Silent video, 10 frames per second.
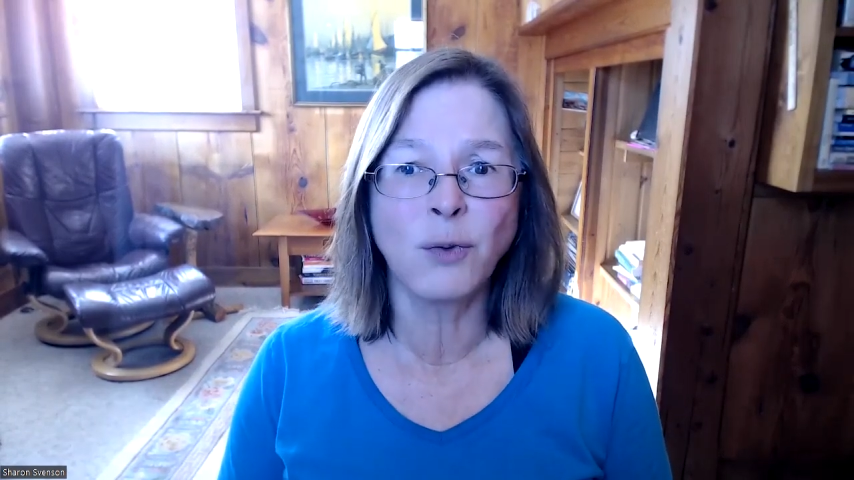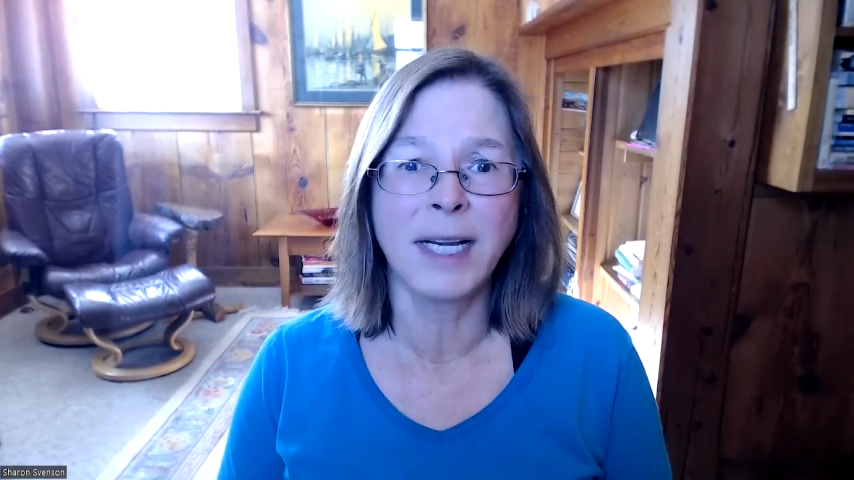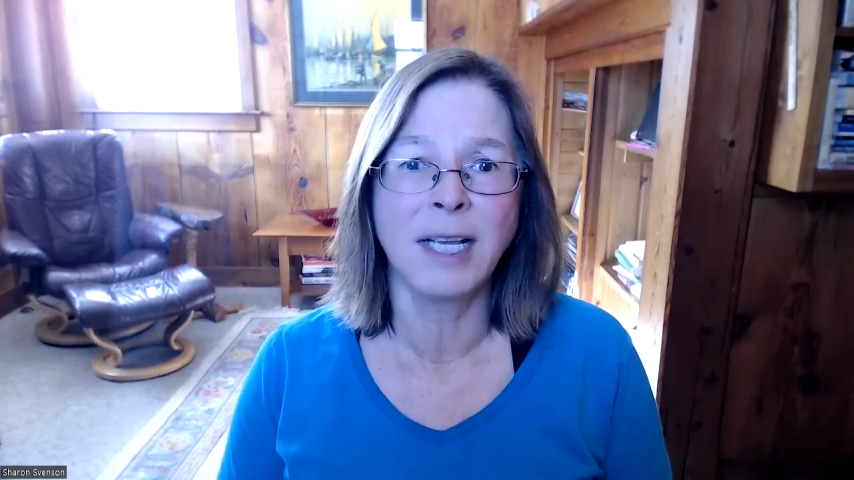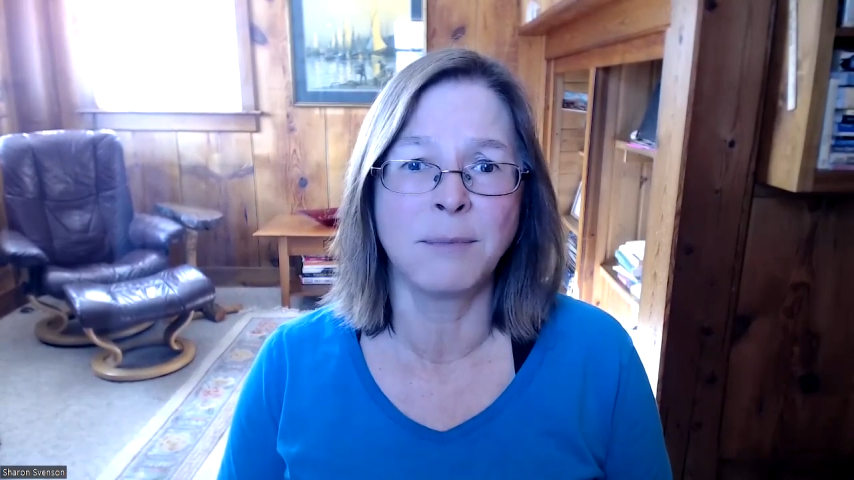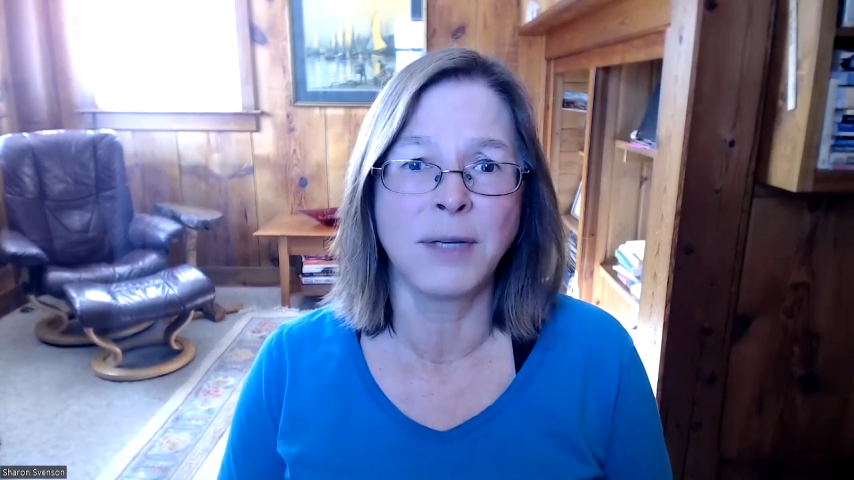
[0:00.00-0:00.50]

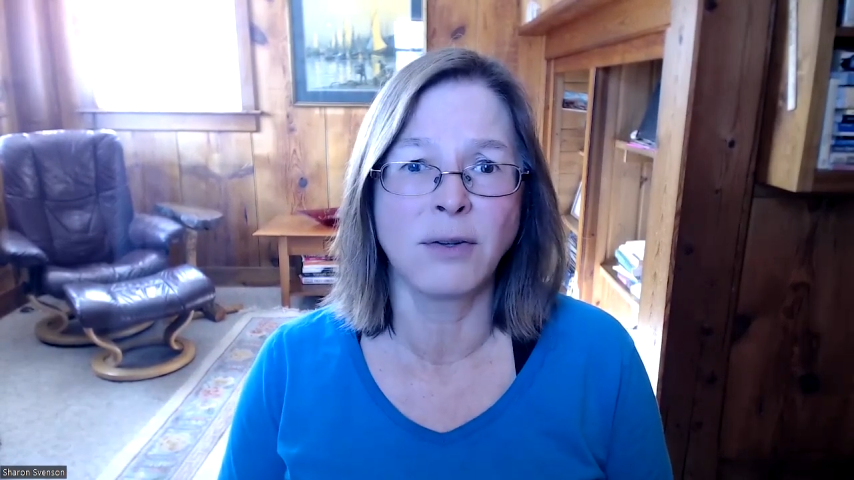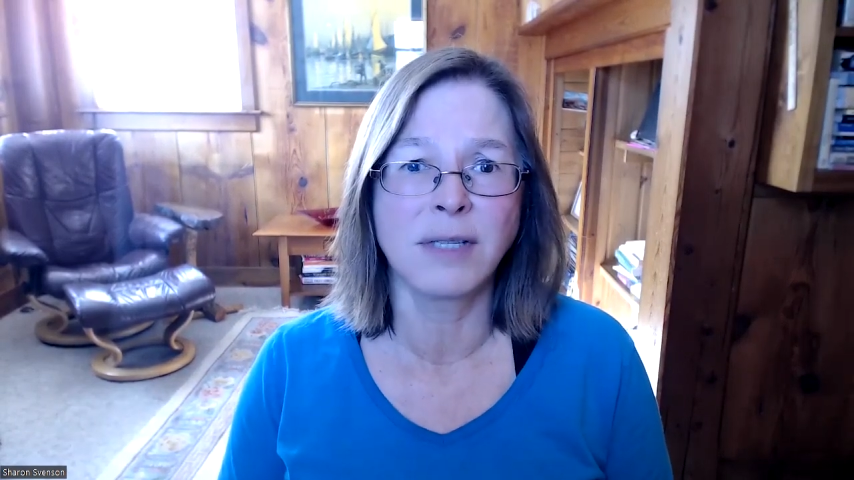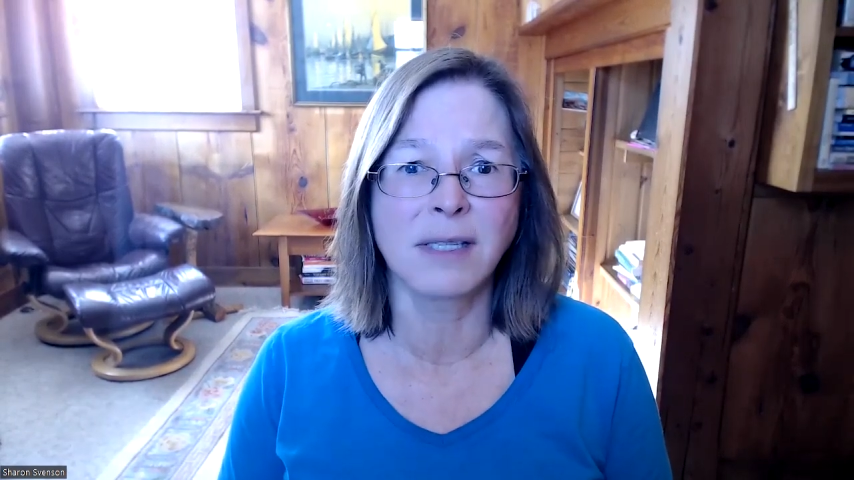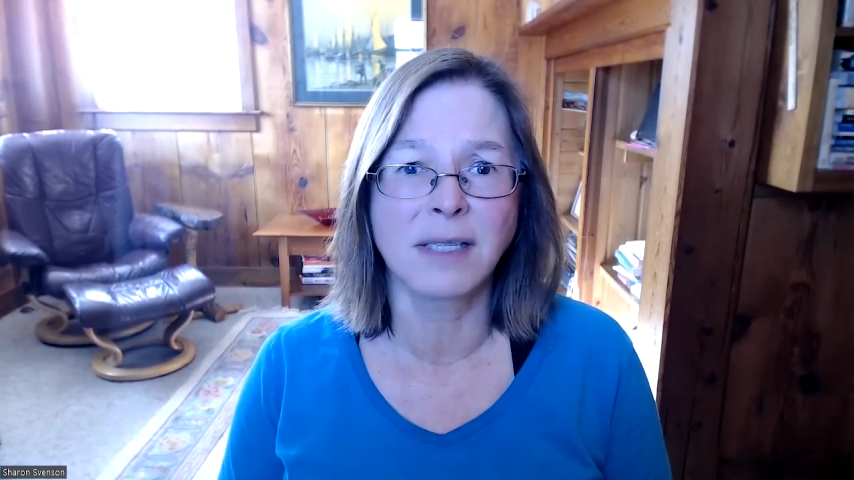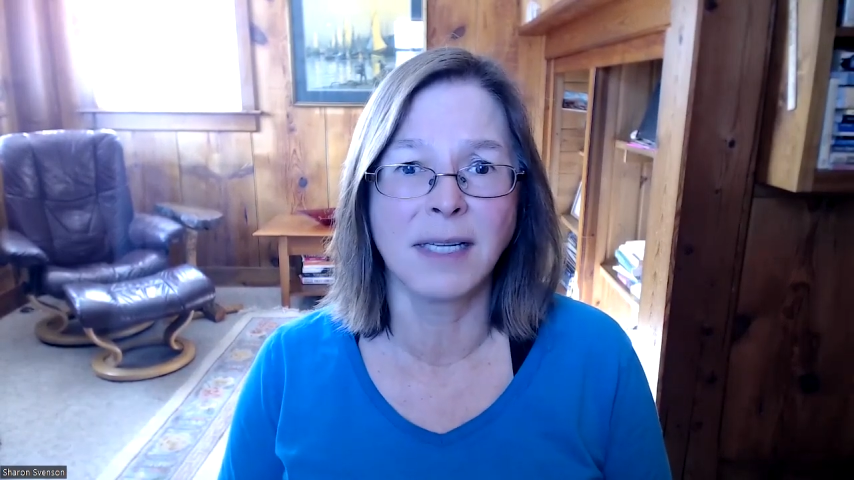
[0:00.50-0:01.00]
what
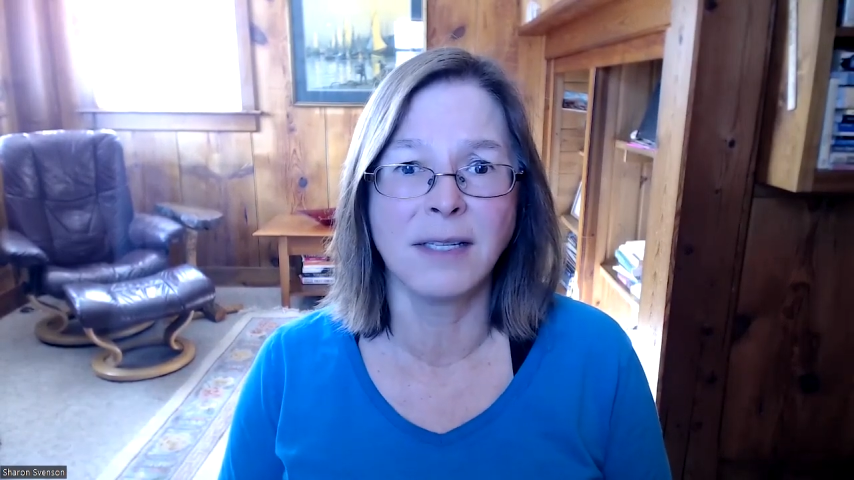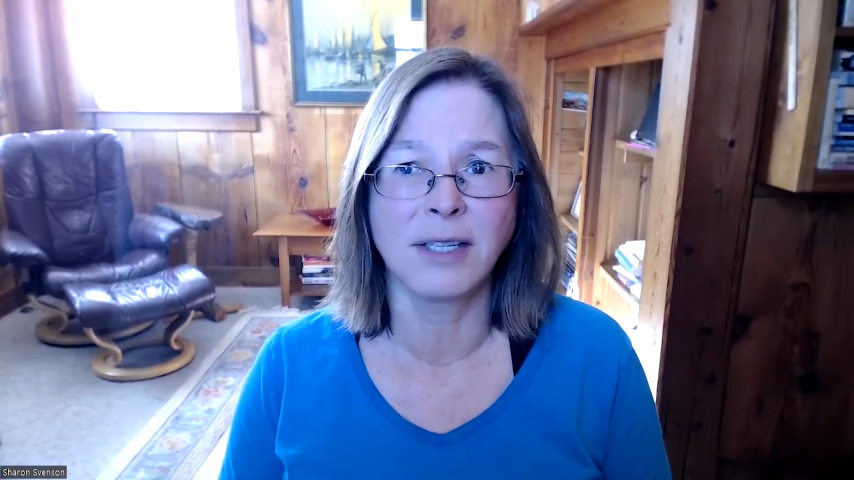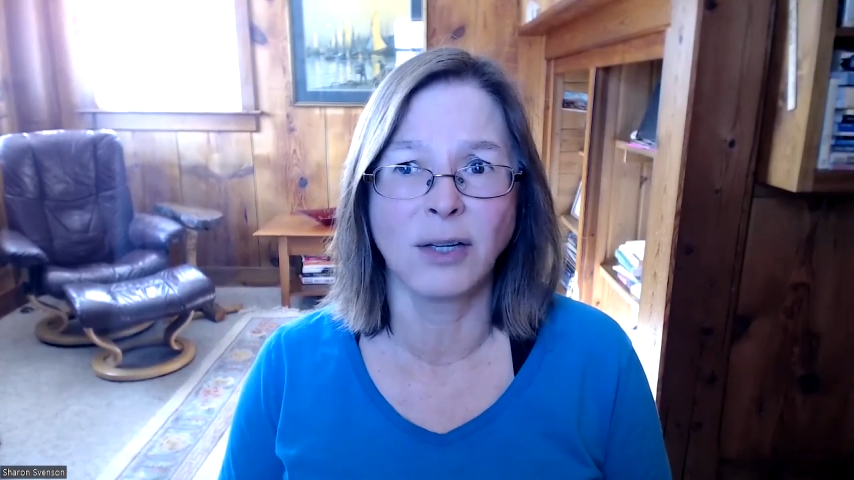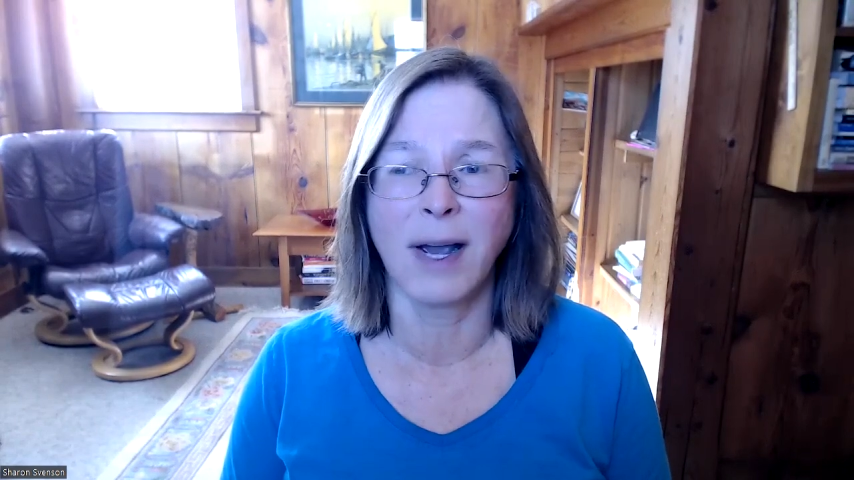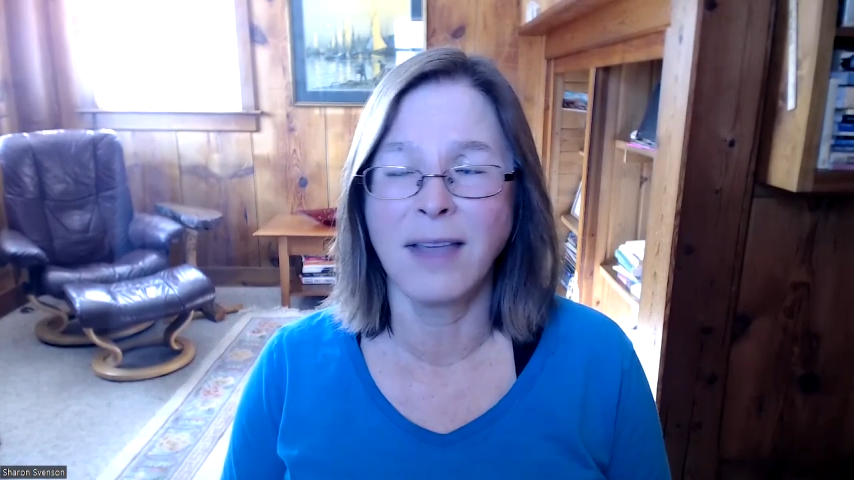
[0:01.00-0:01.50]
hypnosis can do.